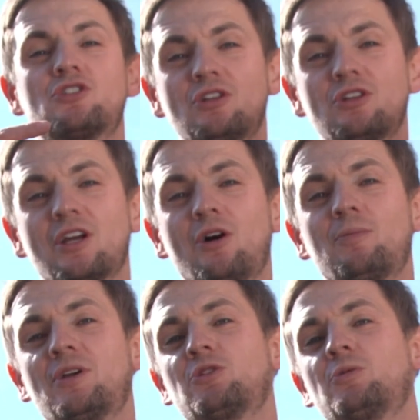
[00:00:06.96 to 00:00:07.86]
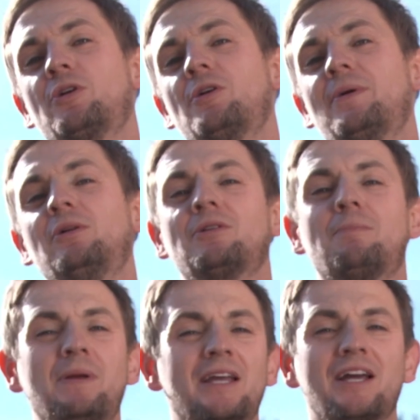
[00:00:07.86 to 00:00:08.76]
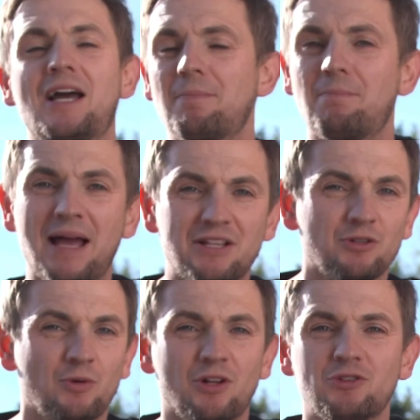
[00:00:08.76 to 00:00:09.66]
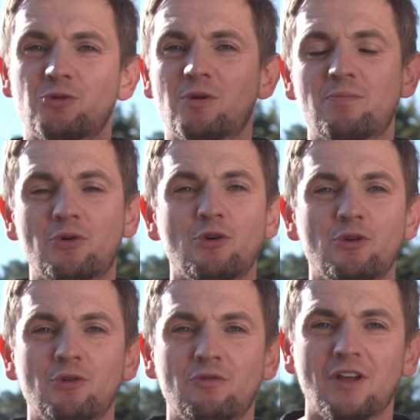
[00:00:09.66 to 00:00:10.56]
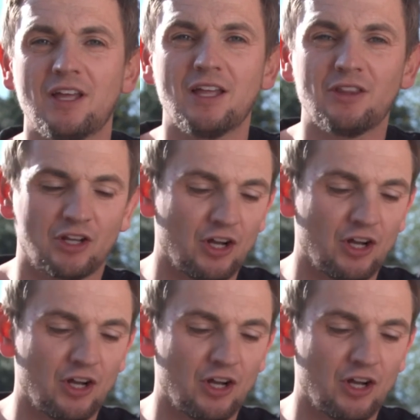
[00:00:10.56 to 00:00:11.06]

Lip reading: studio because we're going to build a bigger and better one to improve the